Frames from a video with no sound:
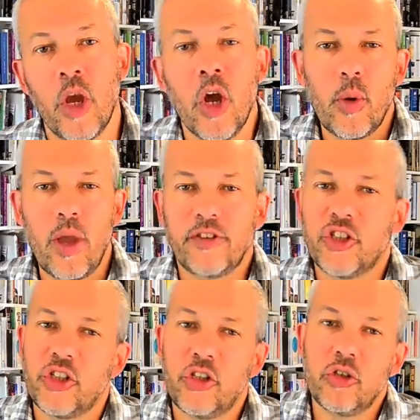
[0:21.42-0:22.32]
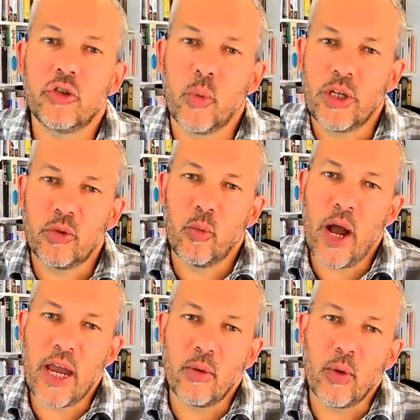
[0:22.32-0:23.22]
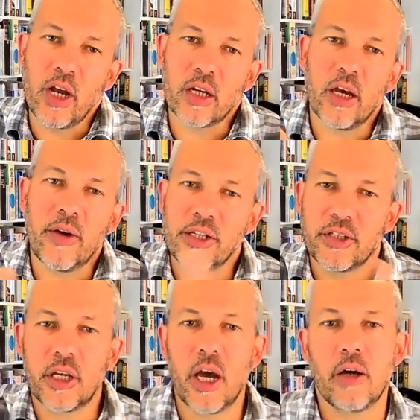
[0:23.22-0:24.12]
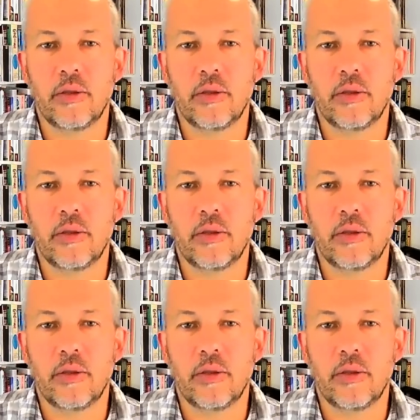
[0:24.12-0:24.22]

We have to choose which way we are going to go.